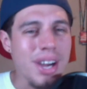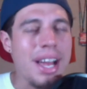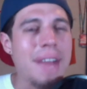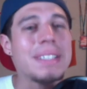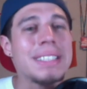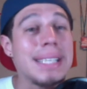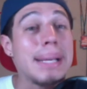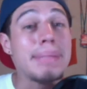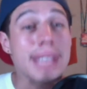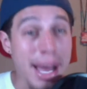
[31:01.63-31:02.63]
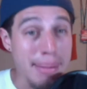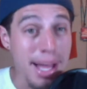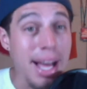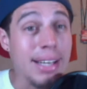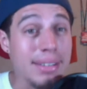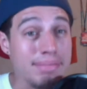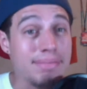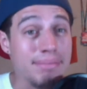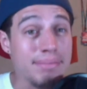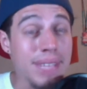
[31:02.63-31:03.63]
have the same timeline
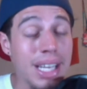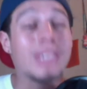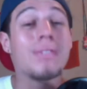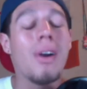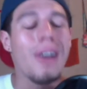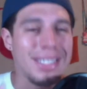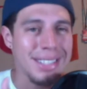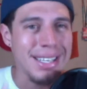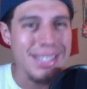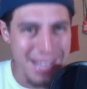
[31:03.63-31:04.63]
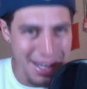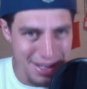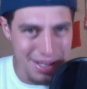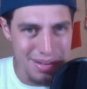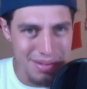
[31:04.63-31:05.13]
as far as contention.